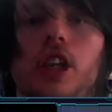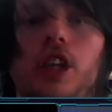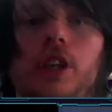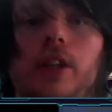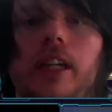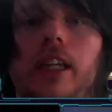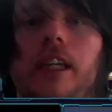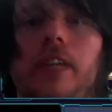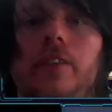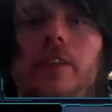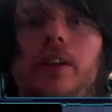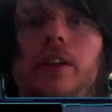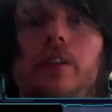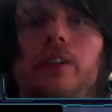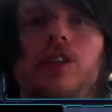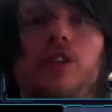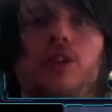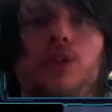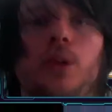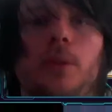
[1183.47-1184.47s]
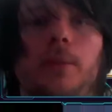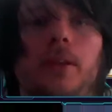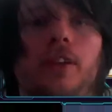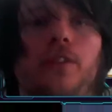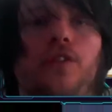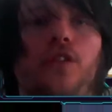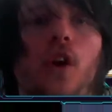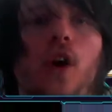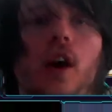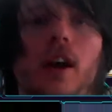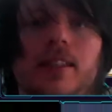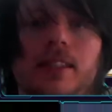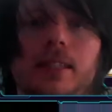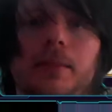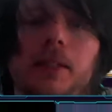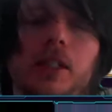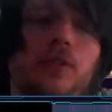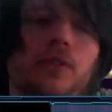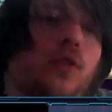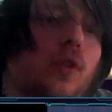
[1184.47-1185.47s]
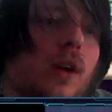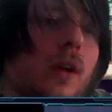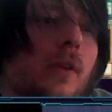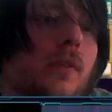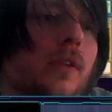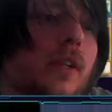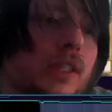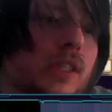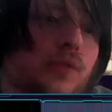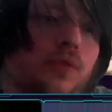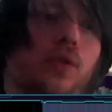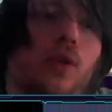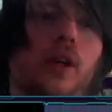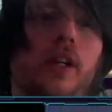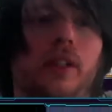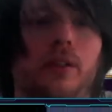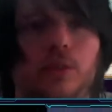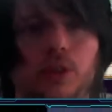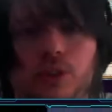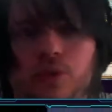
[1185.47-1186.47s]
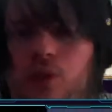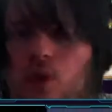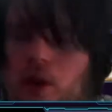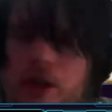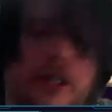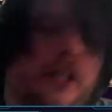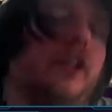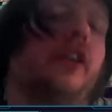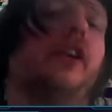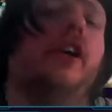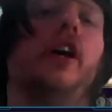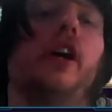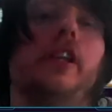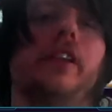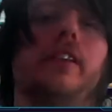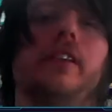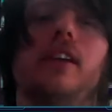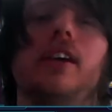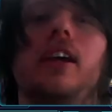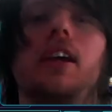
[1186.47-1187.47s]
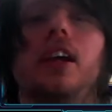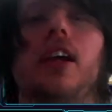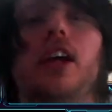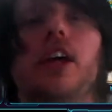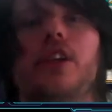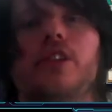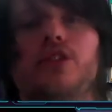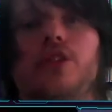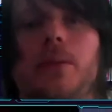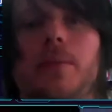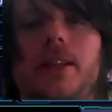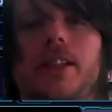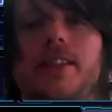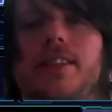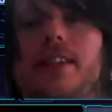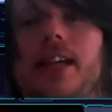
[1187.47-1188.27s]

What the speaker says: You can even tribute a 4, summon a 4, because 4 equals 4, you're good. Tribute a